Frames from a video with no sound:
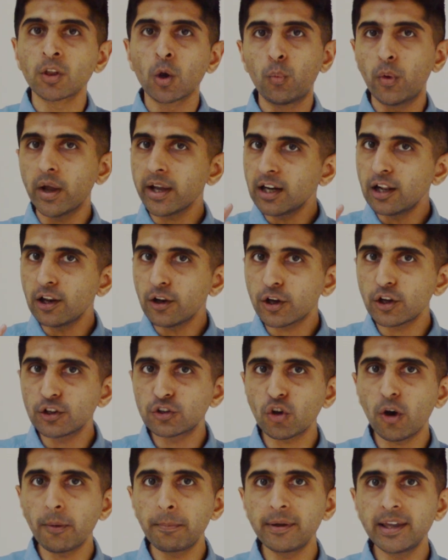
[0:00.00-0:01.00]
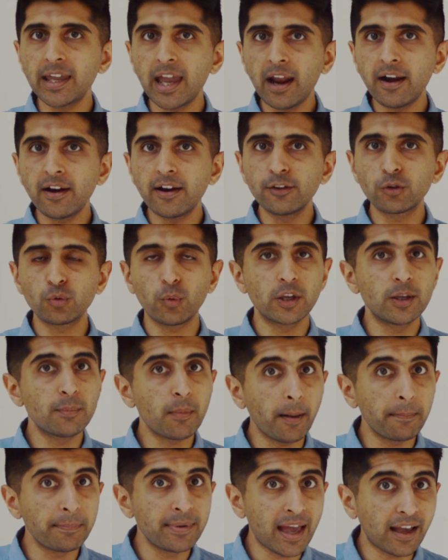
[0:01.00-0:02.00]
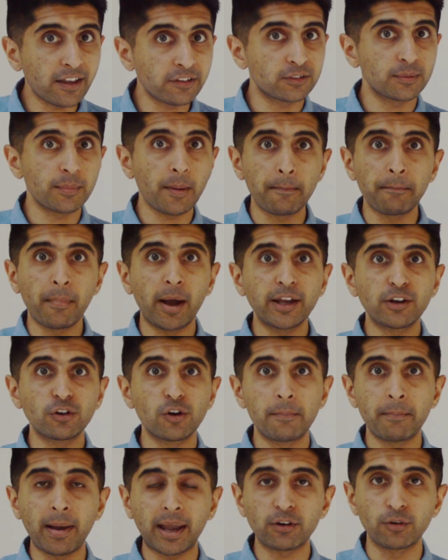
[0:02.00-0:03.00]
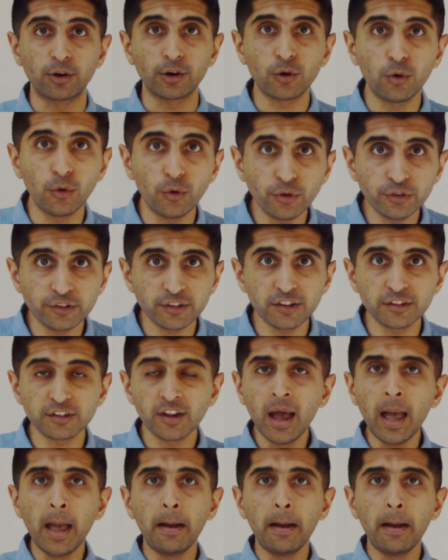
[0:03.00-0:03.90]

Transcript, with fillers: we're going to look at topic areas where you might be asked about micro and macro causes,